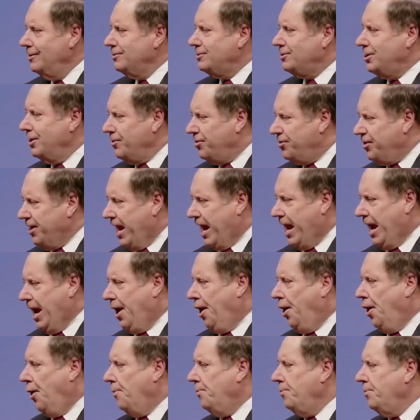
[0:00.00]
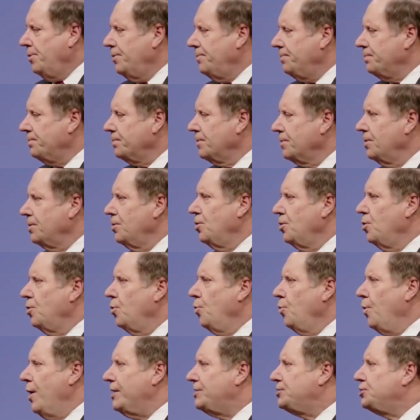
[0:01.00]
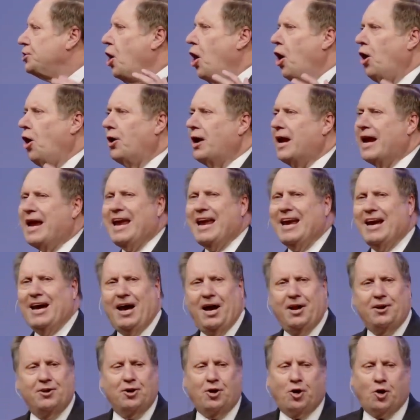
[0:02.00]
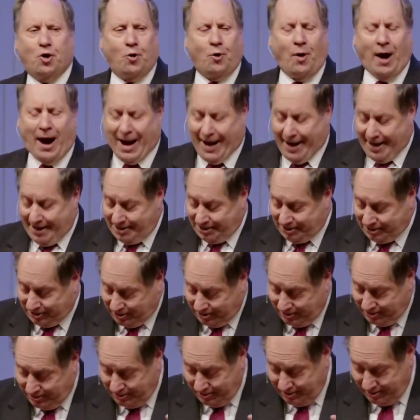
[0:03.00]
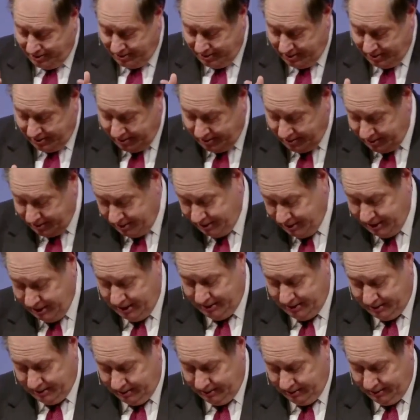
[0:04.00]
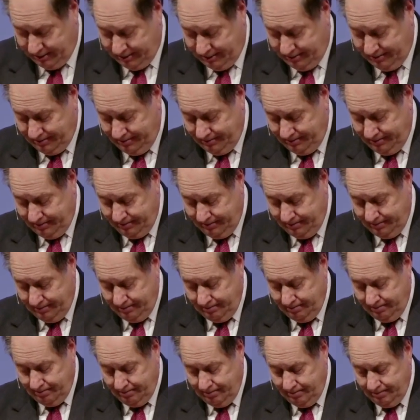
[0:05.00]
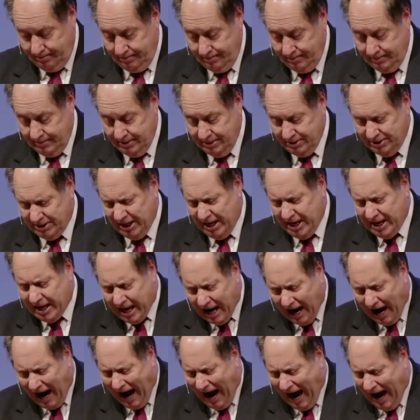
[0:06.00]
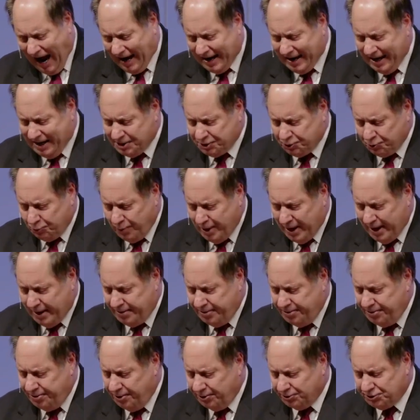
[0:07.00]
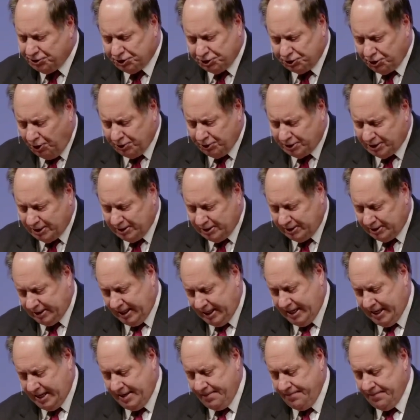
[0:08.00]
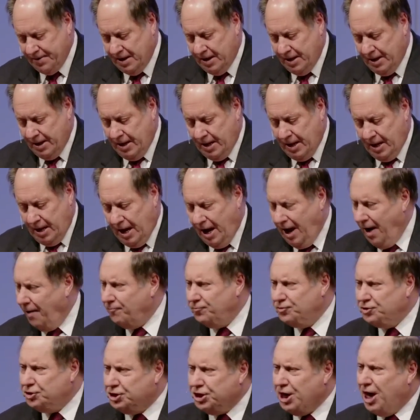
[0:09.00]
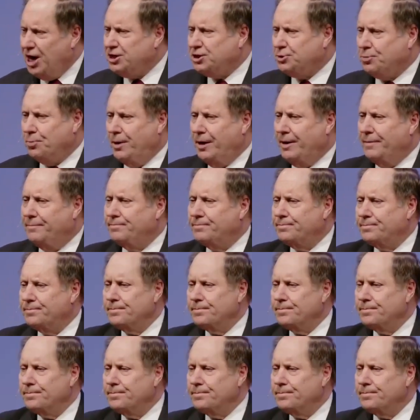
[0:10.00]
to them which are in Christ Jesus. See, God has written the certainty of judgment